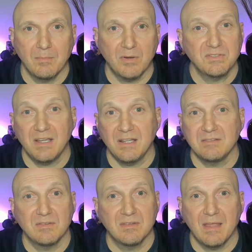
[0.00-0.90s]

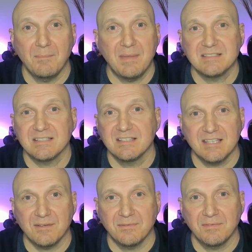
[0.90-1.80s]
Martijn, amazing
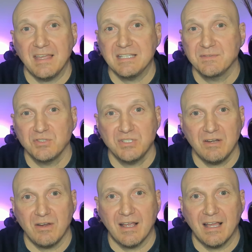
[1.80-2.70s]
stuff. Thanks for
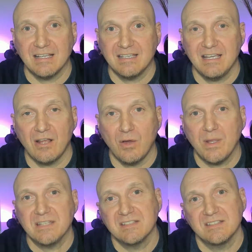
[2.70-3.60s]
sharing. I
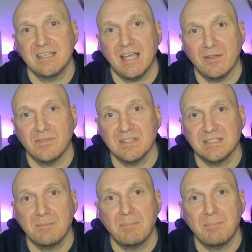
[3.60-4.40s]
cannot wait to see how this